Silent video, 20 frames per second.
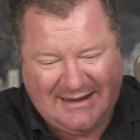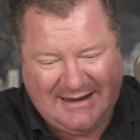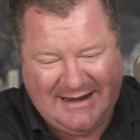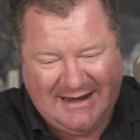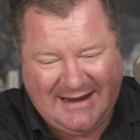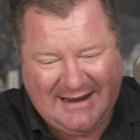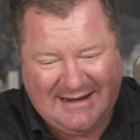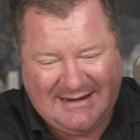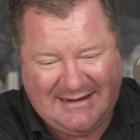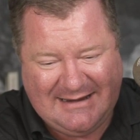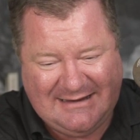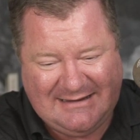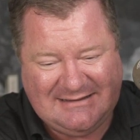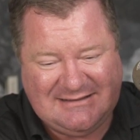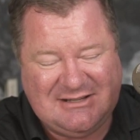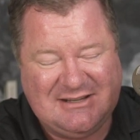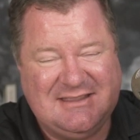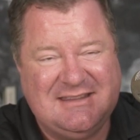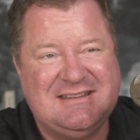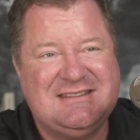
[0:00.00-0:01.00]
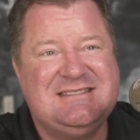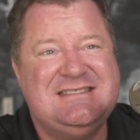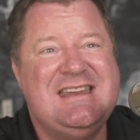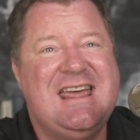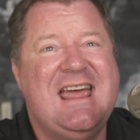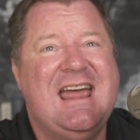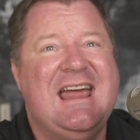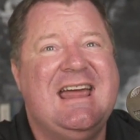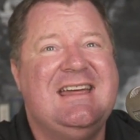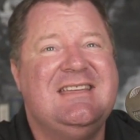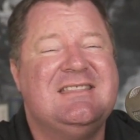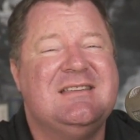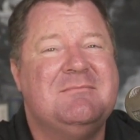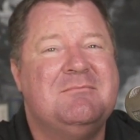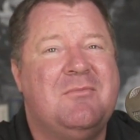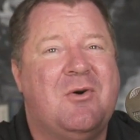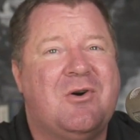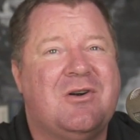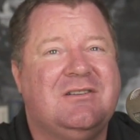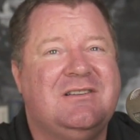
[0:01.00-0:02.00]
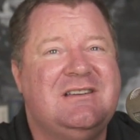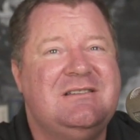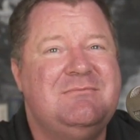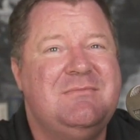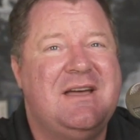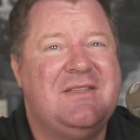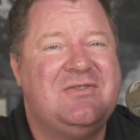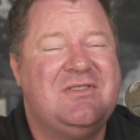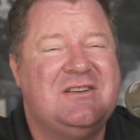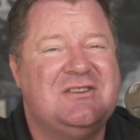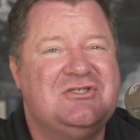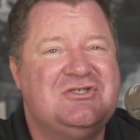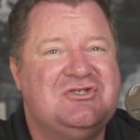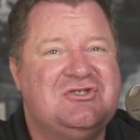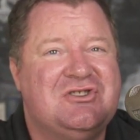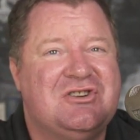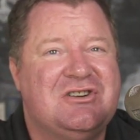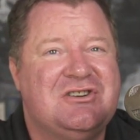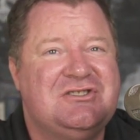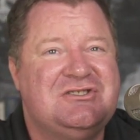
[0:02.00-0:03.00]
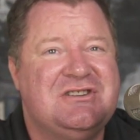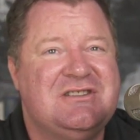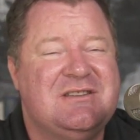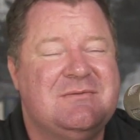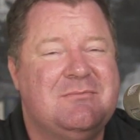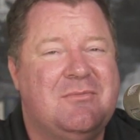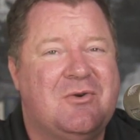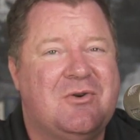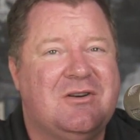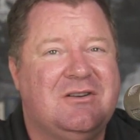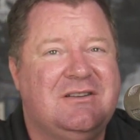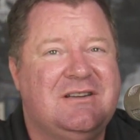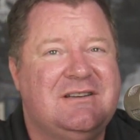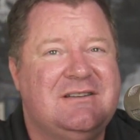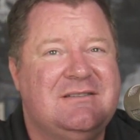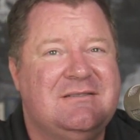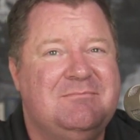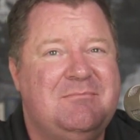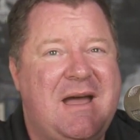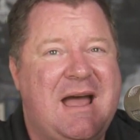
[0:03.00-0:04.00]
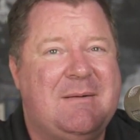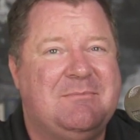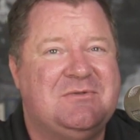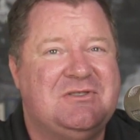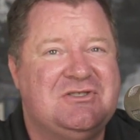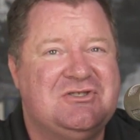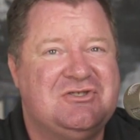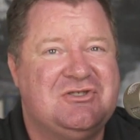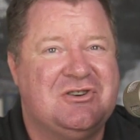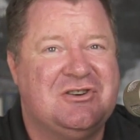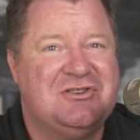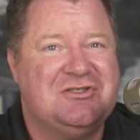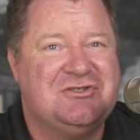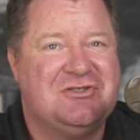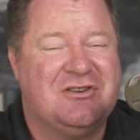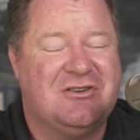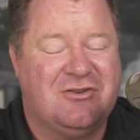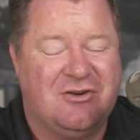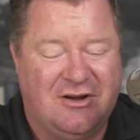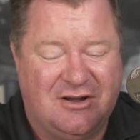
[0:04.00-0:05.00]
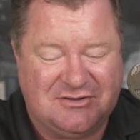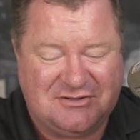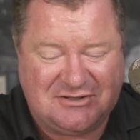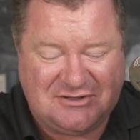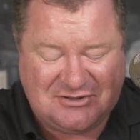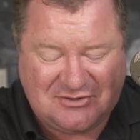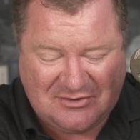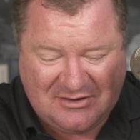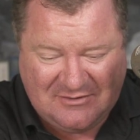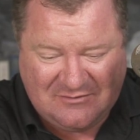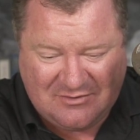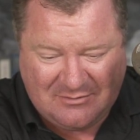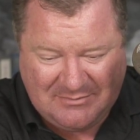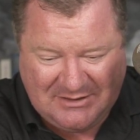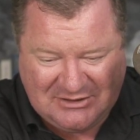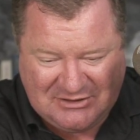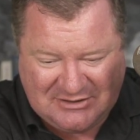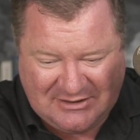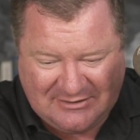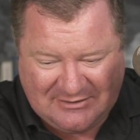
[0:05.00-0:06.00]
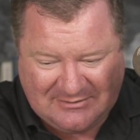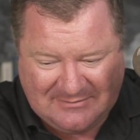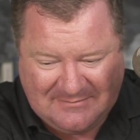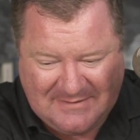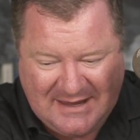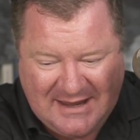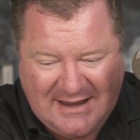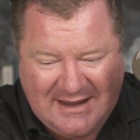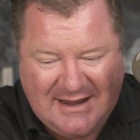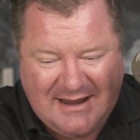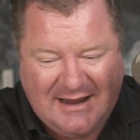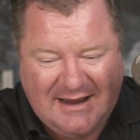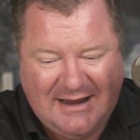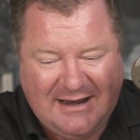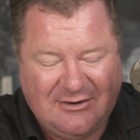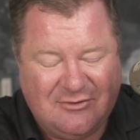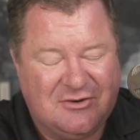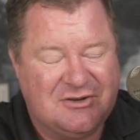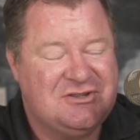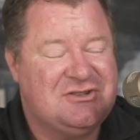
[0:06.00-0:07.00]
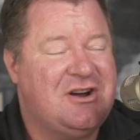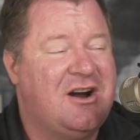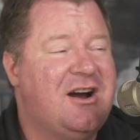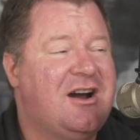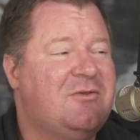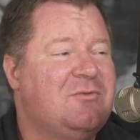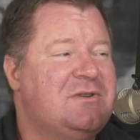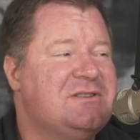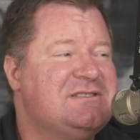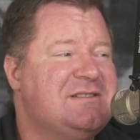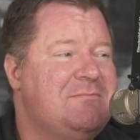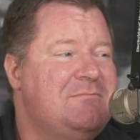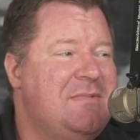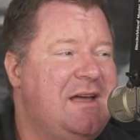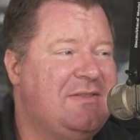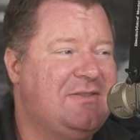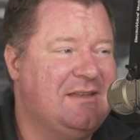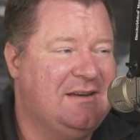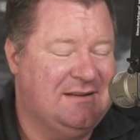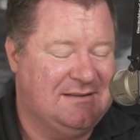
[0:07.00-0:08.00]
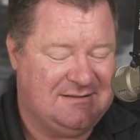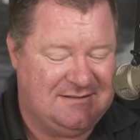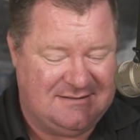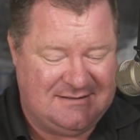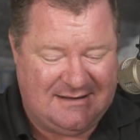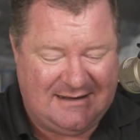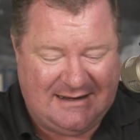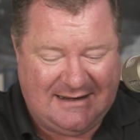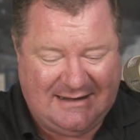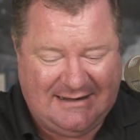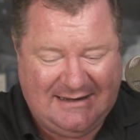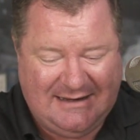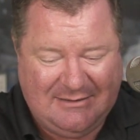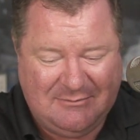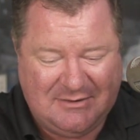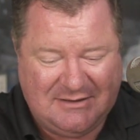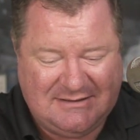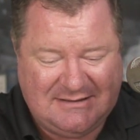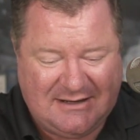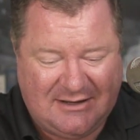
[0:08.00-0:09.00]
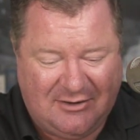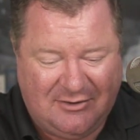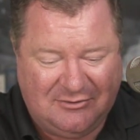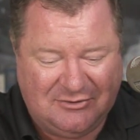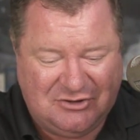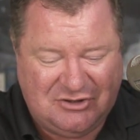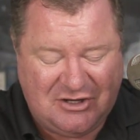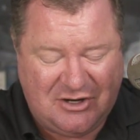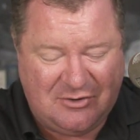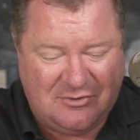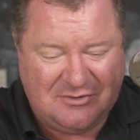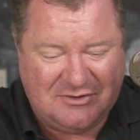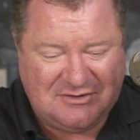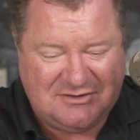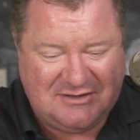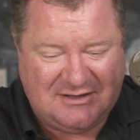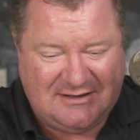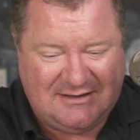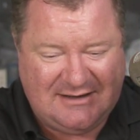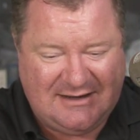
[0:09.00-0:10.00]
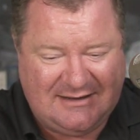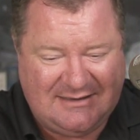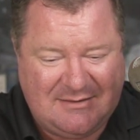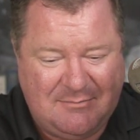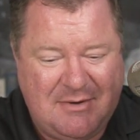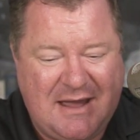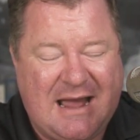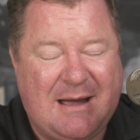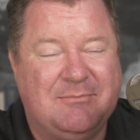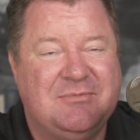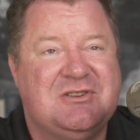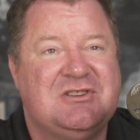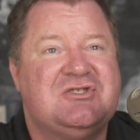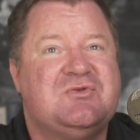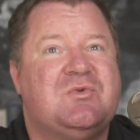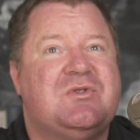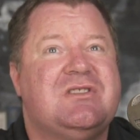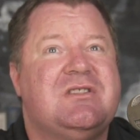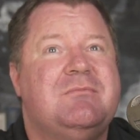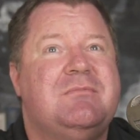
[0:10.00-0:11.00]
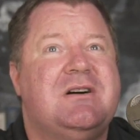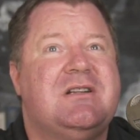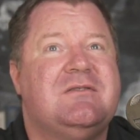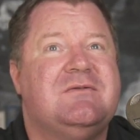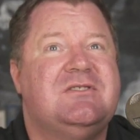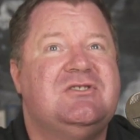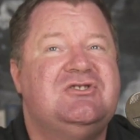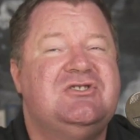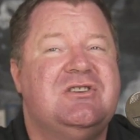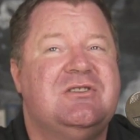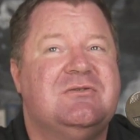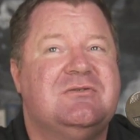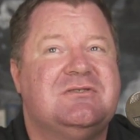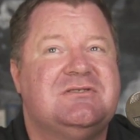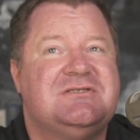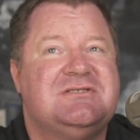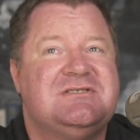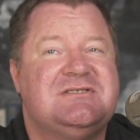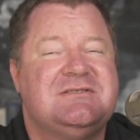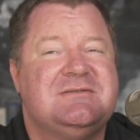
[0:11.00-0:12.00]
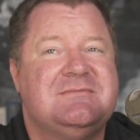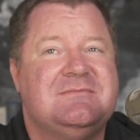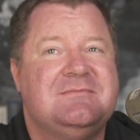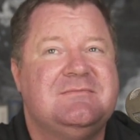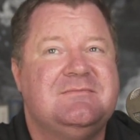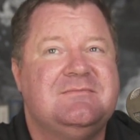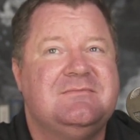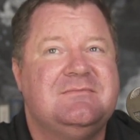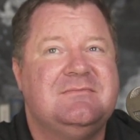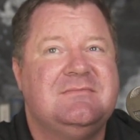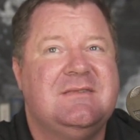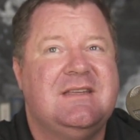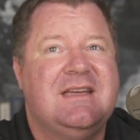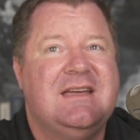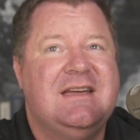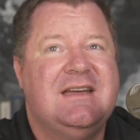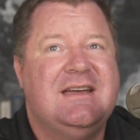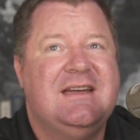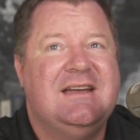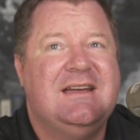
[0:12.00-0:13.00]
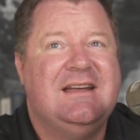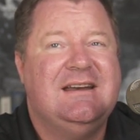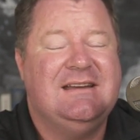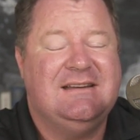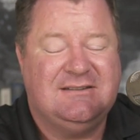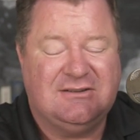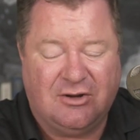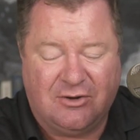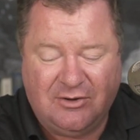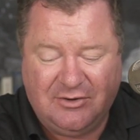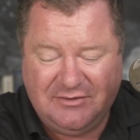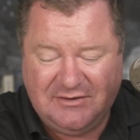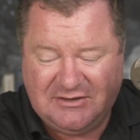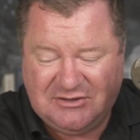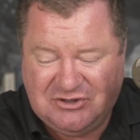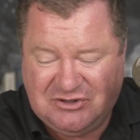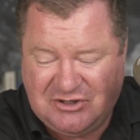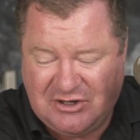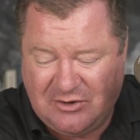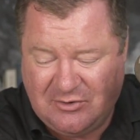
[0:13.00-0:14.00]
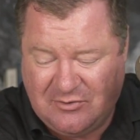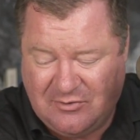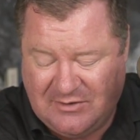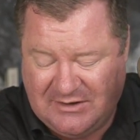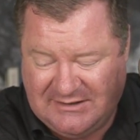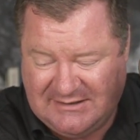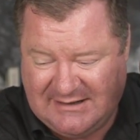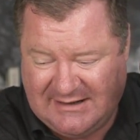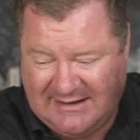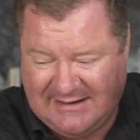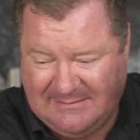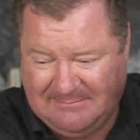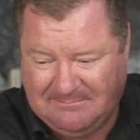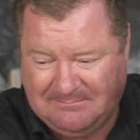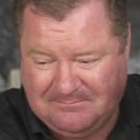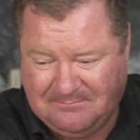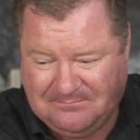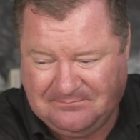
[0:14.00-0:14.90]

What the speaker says: And to this day, the Moreland Methodist Church and the Moreland Baptist Church are across the street from each other. And Grizzard was a Methodist, and he would tell jokes, and the Baptists were the butt of the jokes. And he told this joke one time.